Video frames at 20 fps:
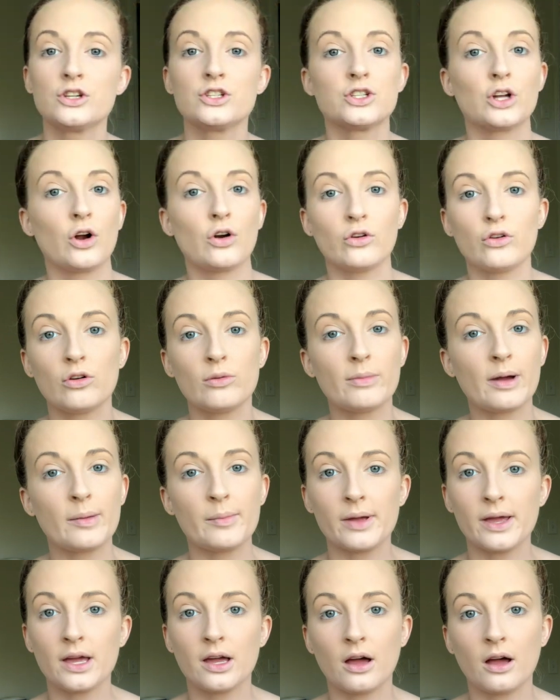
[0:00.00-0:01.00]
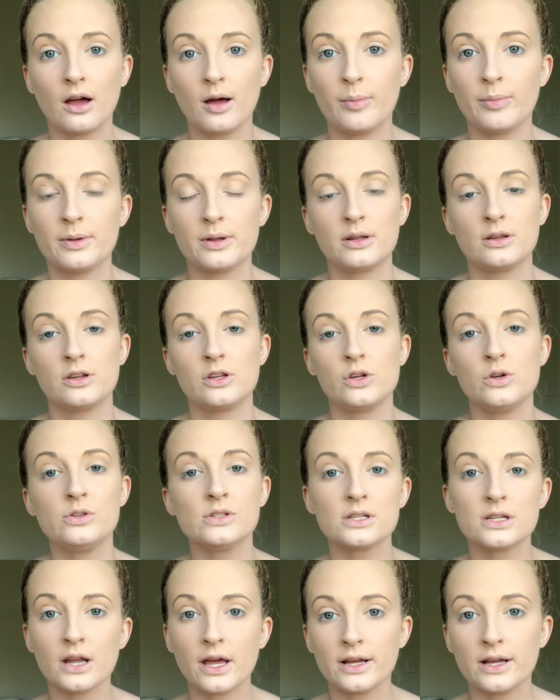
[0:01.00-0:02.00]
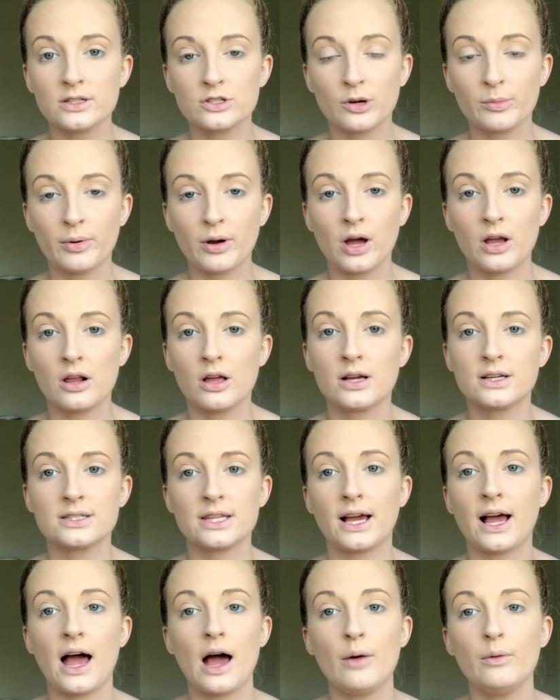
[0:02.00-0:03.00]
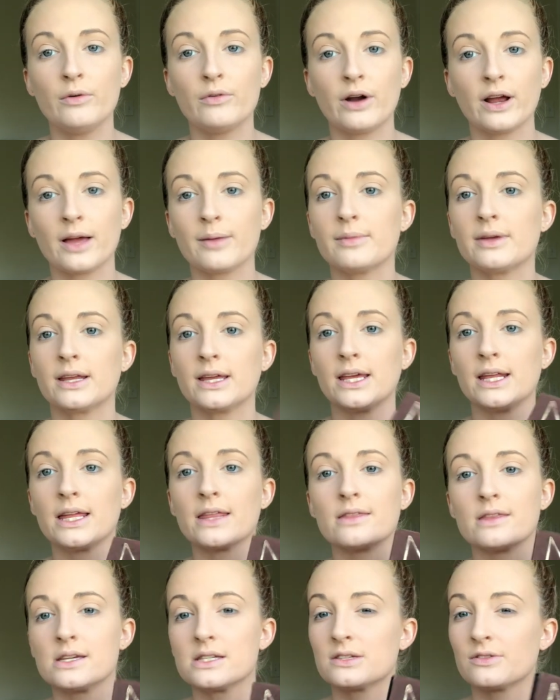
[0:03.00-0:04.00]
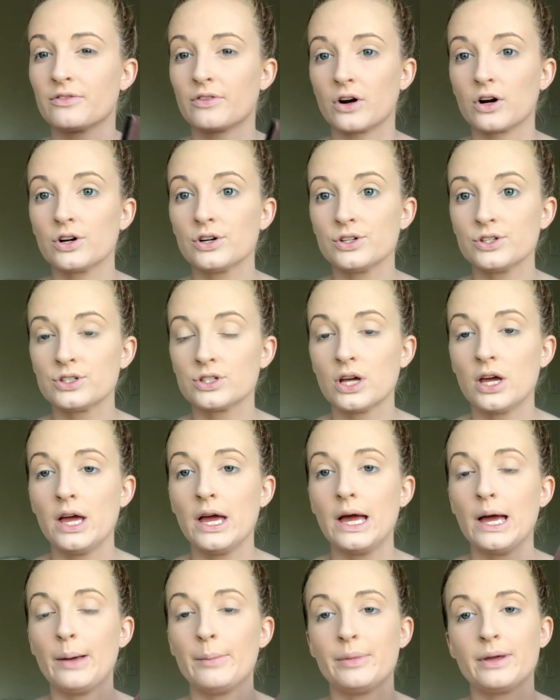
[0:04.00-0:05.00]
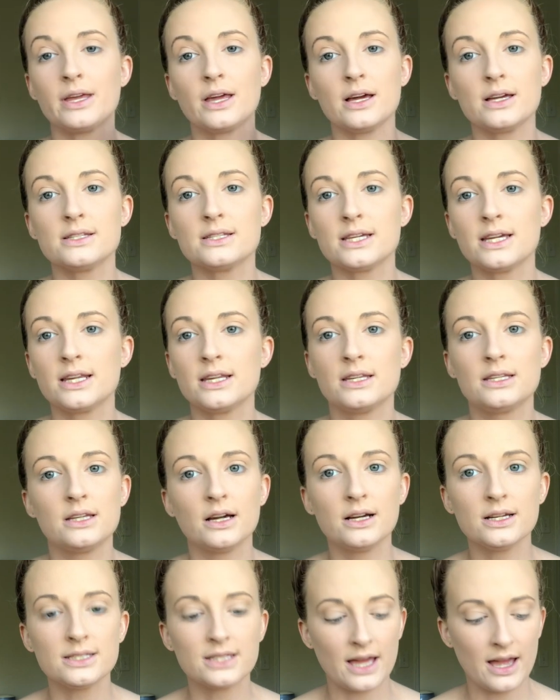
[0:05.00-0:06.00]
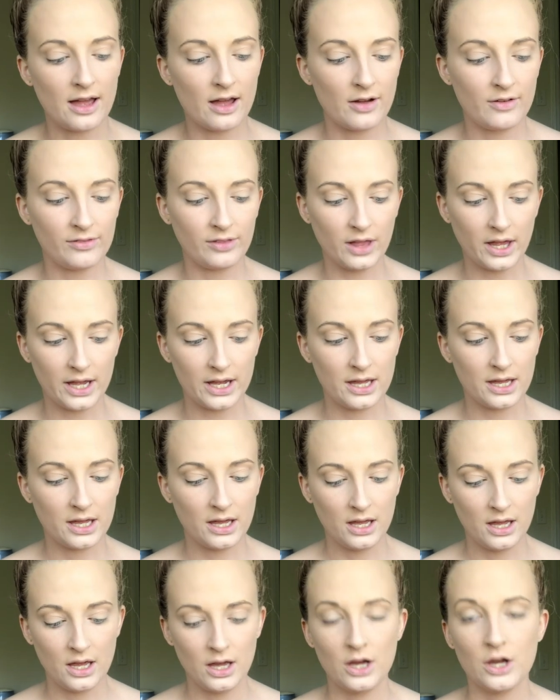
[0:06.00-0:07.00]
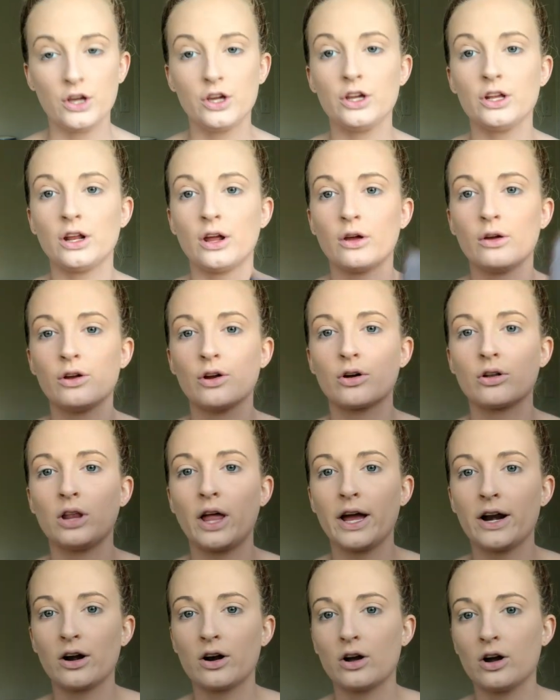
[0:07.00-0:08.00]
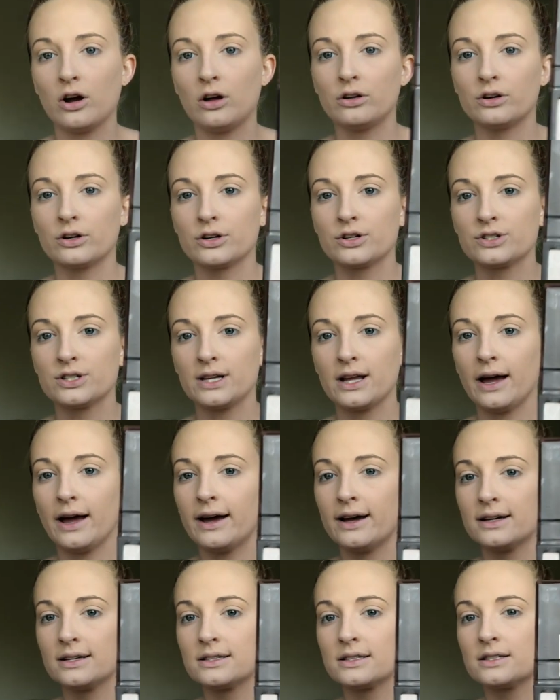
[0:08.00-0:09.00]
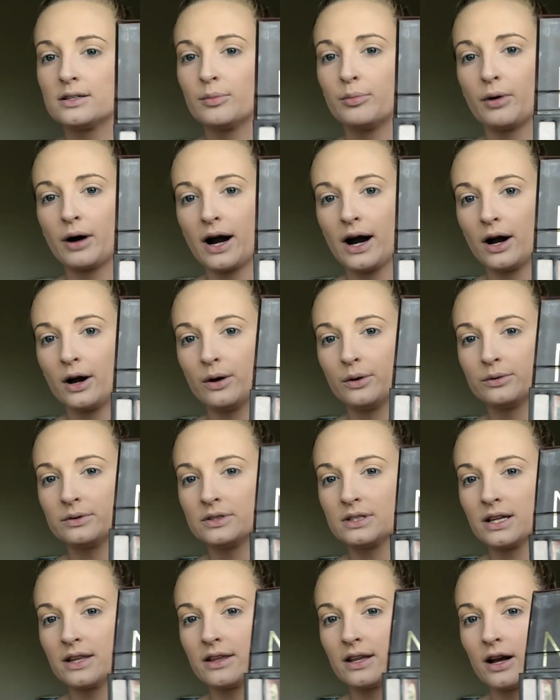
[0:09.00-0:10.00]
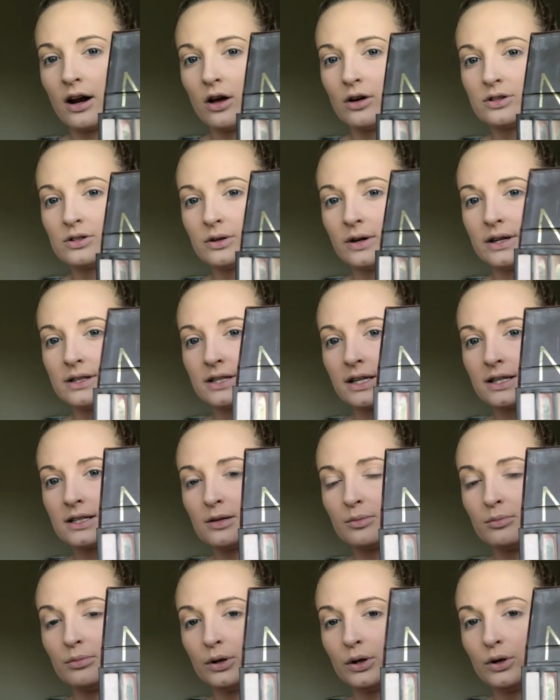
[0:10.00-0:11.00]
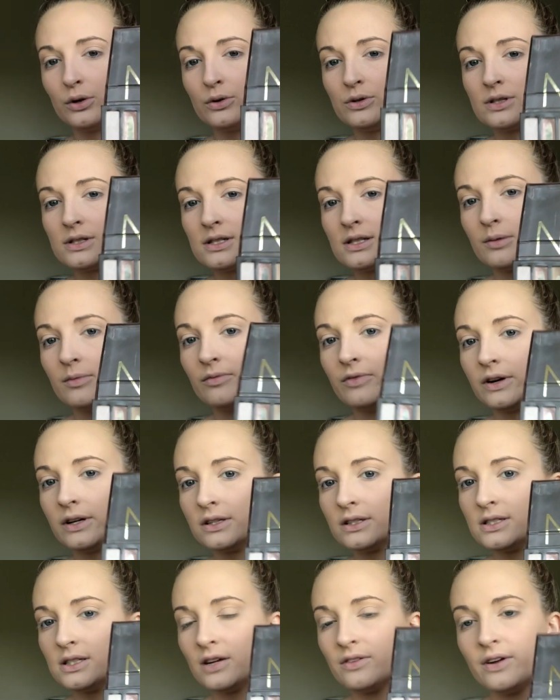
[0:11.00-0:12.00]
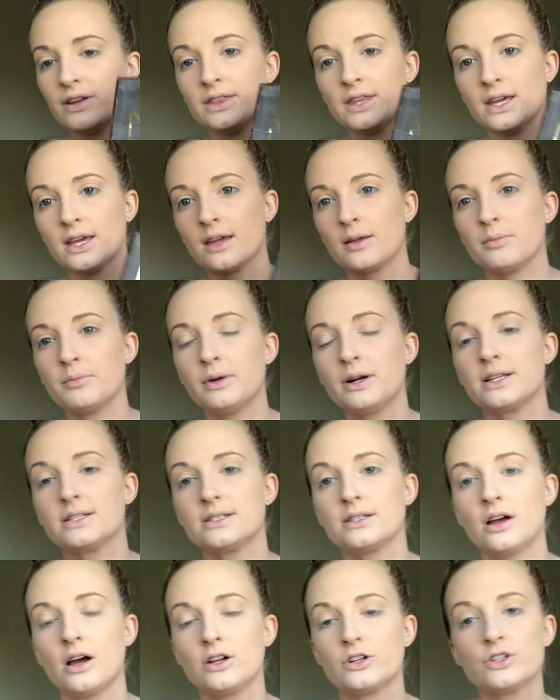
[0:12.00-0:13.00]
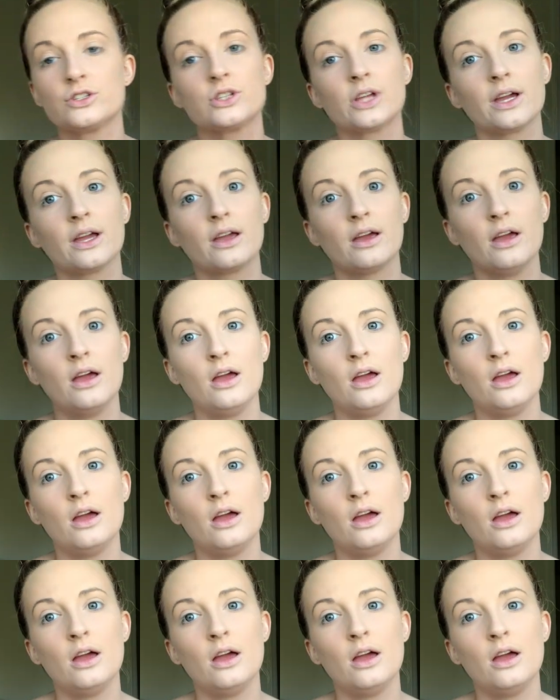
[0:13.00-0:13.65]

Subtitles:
start doing my makeup and using nicer products, like I would recommend getting this first, because it does have like, you know, your lighter colors. It has the browns, and then it also has like some blues and some fun stuff at the end, but it's not just like